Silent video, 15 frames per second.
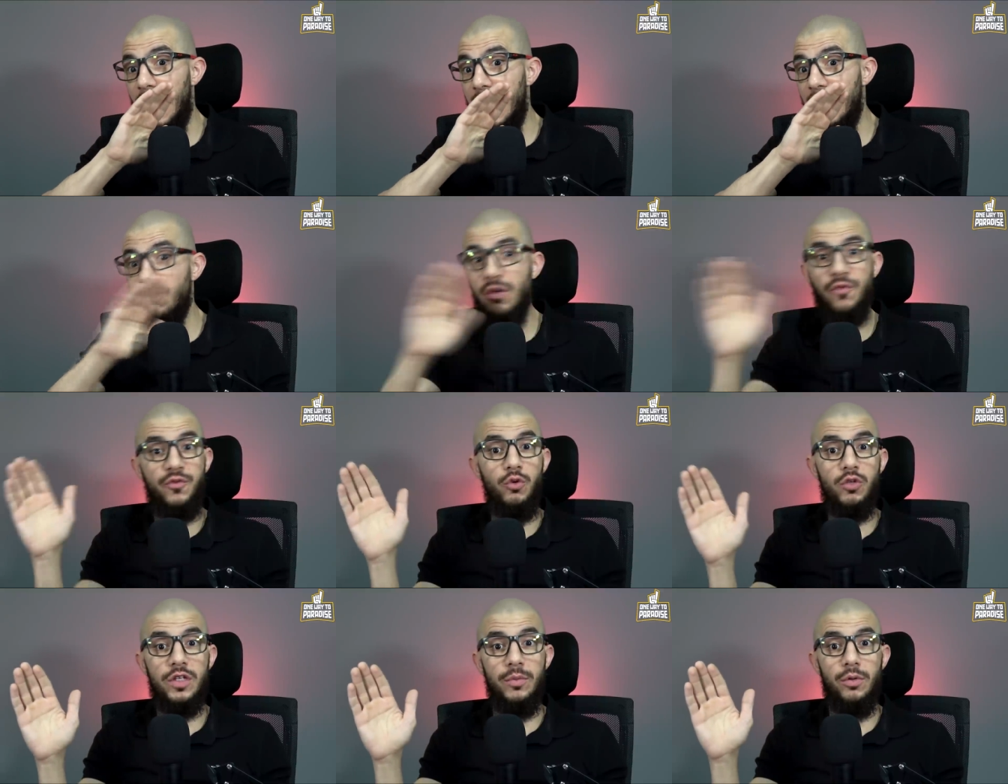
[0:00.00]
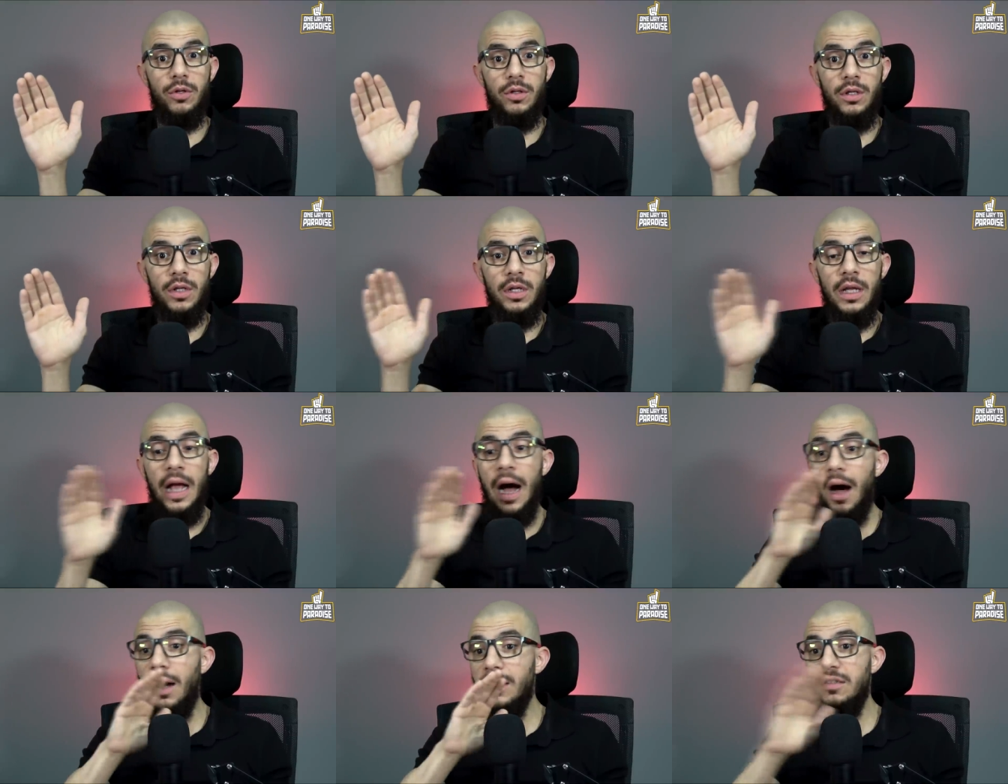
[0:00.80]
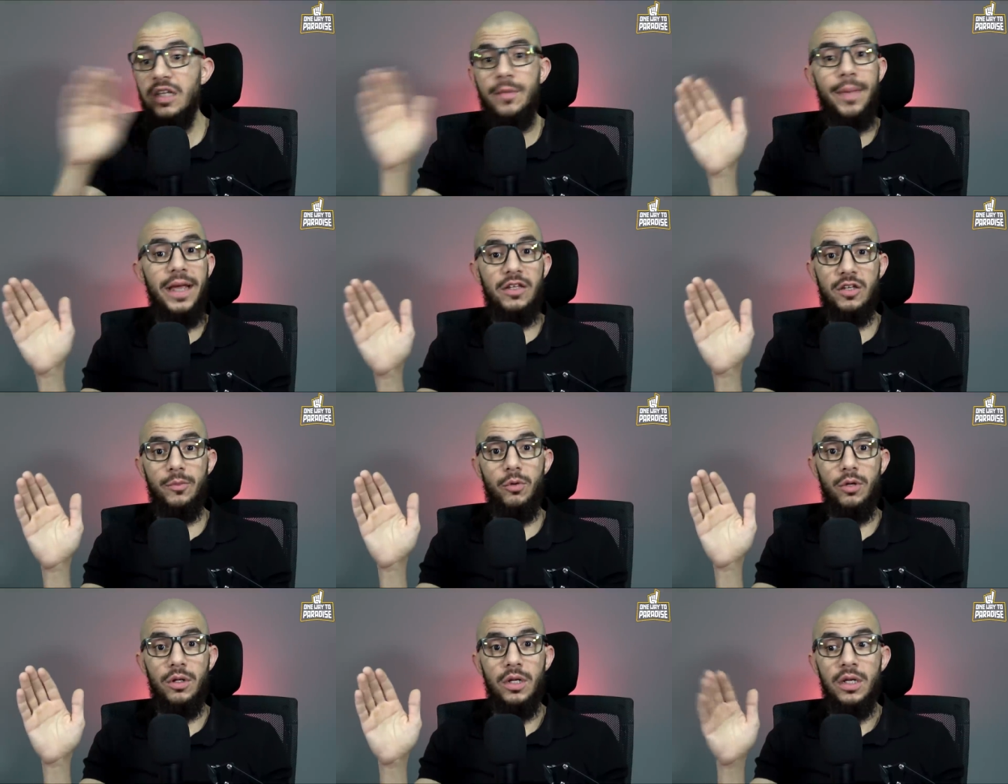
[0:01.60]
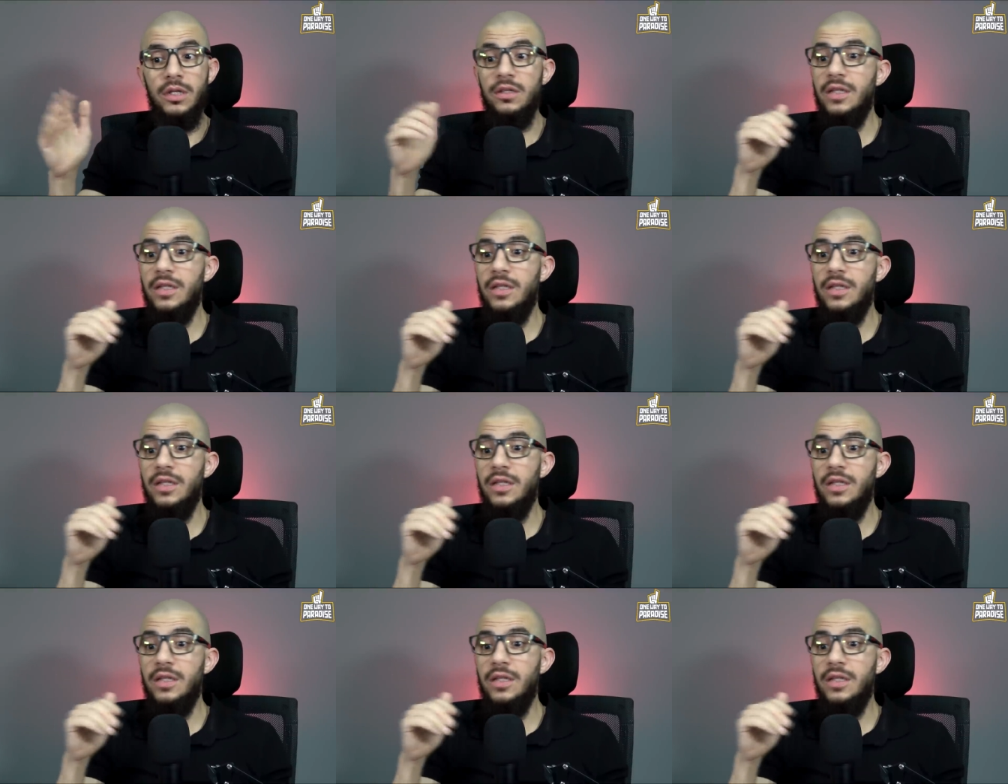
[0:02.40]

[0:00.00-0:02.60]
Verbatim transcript: irrefutable undebatable,